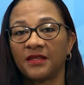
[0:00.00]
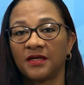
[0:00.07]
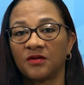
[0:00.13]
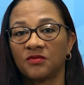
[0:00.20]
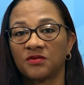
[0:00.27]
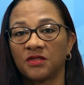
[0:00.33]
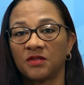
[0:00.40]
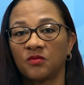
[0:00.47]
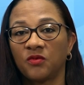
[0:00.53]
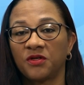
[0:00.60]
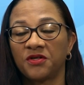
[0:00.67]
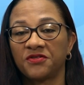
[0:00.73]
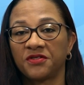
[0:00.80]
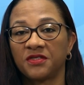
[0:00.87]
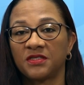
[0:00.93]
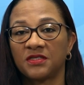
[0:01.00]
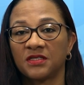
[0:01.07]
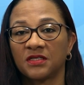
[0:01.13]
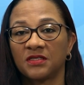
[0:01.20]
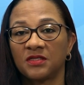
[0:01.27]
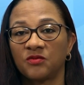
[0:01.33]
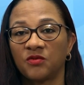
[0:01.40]
thousand one hundred
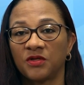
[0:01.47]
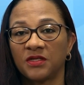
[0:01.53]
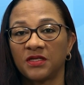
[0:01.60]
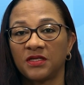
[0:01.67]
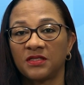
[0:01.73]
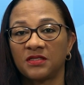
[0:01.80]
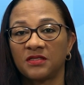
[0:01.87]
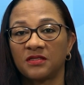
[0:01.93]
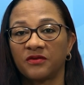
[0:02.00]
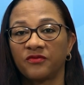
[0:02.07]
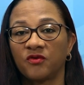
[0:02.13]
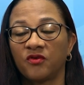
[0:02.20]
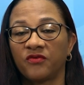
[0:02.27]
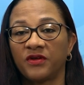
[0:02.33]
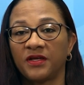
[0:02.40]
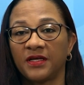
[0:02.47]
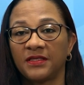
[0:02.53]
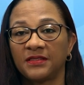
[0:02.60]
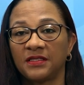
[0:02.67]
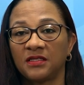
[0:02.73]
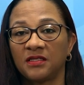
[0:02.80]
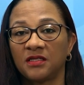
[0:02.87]
sixty-one cases of COVID
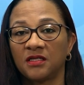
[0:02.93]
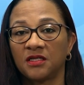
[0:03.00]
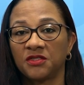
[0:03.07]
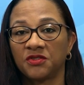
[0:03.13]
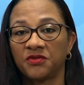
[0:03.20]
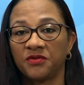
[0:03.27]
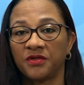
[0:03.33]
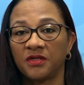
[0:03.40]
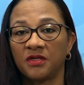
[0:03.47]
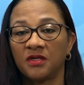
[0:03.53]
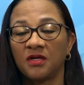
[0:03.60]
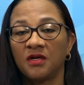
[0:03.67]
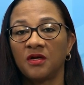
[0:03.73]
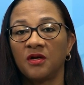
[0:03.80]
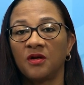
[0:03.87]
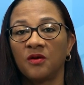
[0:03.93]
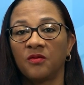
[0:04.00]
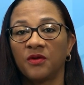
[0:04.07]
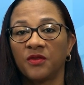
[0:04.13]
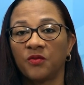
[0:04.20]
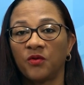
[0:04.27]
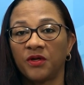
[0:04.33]
nineteen in the country,
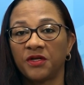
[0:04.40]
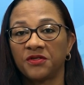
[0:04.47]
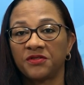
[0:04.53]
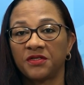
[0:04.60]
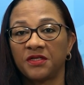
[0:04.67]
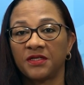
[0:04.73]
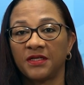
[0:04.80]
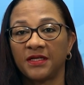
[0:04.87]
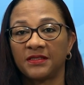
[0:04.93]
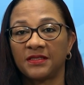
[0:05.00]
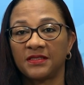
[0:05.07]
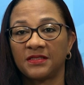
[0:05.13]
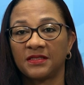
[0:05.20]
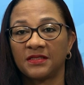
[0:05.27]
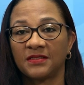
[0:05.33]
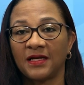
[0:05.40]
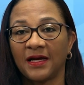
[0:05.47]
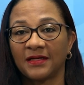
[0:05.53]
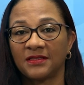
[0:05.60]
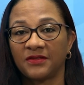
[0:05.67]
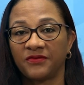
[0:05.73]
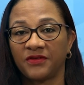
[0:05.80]
with one hundred eighty-six
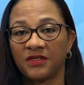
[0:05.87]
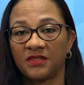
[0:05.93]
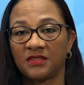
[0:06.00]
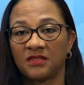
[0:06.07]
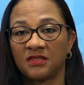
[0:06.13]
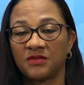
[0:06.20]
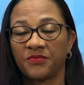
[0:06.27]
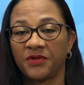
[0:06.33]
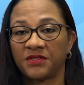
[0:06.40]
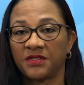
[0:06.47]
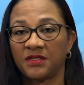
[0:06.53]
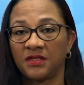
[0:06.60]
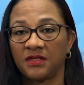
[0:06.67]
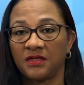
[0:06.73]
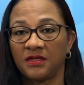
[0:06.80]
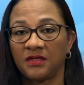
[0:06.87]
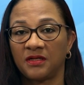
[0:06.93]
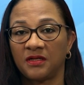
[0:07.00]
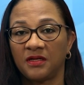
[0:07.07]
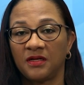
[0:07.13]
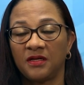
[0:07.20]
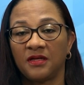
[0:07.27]
active cases presently.
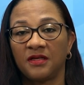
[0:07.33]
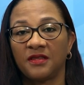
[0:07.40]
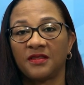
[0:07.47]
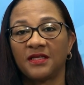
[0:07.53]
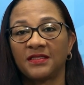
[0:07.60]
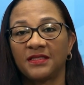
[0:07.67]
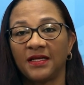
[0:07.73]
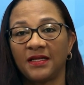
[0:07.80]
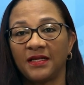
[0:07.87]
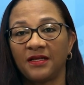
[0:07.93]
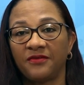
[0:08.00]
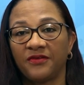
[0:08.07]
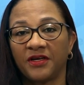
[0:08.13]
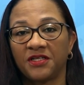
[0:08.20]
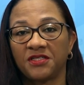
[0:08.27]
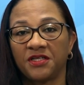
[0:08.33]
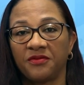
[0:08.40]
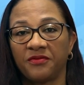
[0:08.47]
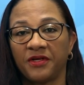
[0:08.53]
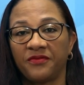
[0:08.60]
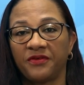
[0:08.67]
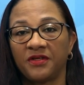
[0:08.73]
The daily infection
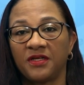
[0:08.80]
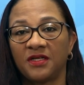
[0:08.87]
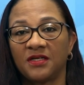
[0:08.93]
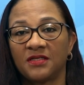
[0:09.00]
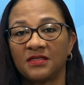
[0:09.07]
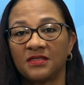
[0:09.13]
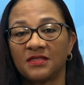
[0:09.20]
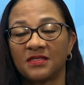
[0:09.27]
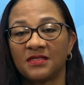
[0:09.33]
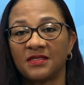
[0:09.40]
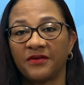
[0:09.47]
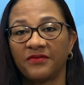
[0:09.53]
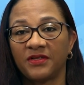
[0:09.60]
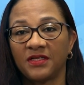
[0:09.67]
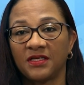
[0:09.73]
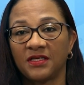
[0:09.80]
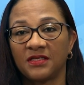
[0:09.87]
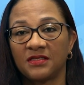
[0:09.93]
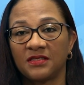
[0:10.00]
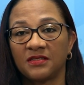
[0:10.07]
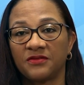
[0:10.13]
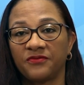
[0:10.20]
rate for the last seven
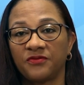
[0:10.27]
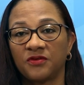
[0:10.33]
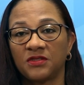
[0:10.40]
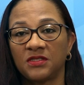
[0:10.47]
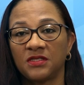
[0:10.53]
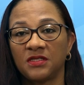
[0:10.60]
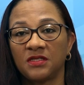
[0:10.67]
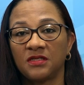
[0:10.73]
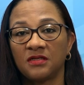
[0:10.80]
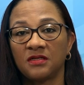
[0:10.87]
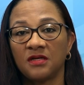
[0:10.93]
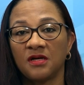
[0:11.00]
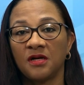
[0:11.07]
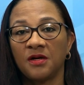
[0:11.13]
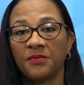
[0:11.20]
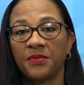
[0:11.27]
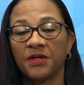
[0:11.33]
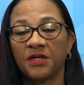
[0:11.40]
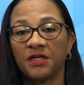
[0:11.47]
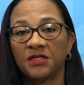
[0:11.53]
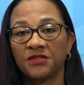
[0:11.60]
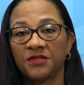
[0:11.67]
days is fourteen per
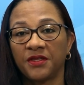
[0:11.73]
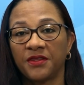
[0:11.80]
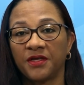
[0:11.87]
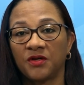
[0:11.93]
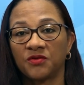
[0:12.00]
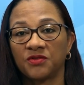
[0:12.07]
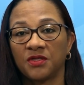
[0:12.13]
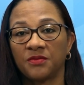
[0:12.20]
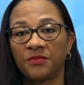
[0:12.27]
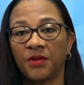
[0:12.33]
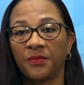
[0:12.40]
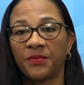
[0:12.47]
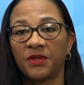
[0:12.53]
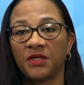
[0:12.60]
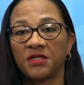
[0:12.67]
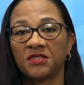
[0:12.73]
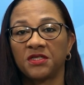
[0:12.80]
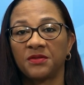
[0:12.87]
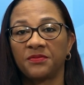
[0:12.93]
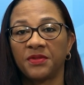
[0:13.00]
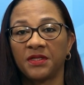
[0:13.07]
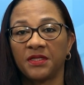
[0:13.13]
one hundred thousand
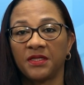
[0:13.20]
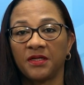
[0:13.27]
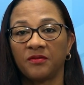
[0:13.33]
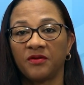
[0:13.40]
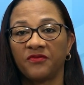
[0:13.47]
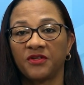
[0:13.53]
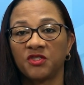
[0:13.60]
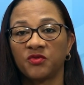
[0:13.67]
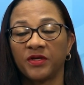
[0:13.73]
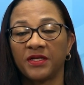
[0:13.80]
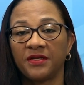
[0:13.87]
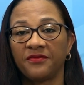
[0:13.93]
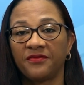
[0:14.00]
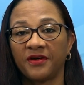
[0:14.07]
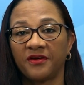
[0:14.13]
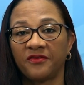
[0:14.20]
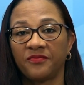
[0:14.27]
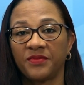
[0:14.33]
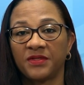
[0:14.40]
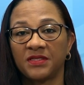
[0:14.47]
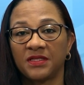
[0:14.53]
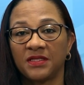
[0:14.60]
population per day, with a twenty-five
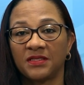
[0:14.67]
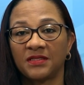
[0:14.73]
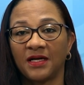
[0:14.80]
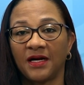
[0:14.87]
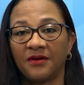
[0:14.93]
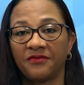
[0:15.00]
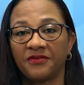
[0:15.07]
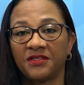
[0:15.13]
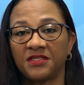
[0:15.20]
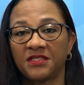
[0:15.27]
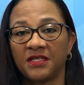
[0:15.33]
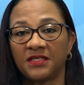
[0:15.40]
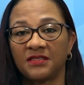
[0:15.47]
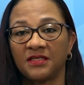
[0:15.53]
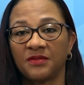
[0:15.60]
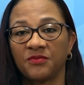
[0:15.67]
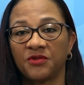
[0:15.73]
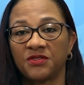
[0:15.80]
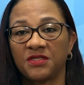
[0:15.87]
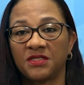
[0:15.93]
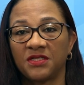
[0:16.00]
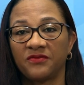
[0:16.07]
percent average testing
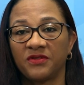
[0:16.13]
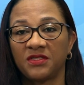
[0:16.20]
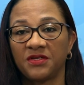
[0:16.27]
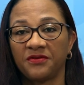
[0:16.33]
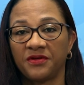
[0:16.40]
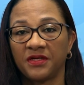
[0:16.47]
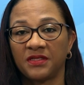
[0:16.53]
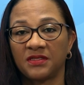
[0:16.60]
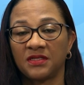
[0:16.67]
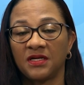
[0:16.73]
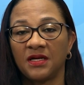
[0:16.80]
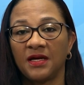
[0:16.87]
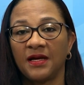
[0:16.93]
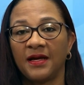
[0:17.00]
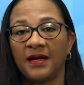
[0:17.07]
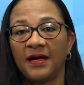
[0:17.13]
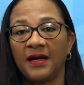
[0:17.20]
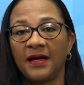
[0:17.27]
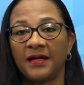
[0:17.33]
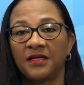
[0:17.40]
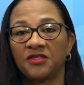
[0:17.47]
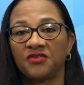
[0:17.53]
positivity rate
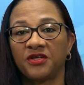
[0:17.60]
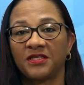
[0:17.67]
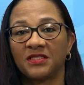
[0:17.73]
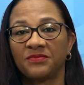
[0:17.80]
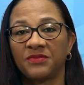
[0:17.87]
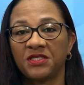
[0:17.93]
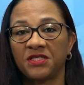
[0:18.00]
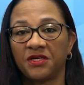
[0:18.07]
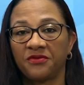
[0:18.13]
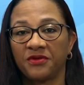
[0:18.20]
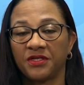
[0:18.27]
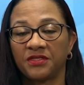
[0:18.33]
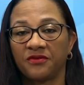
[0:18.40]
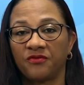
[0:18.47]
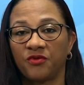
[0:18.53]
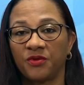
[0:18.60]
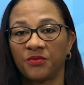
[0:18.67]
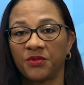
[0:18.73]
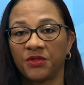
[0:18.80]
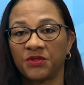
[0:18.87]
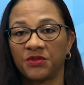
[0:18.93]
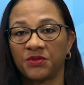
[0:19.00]
and a transmission rate of one
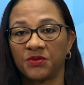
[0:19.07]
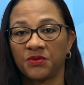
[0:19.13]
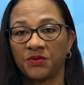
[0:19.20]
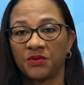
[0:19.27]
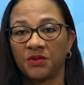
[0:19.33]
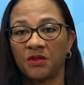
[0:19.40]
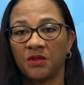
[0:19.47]
point two.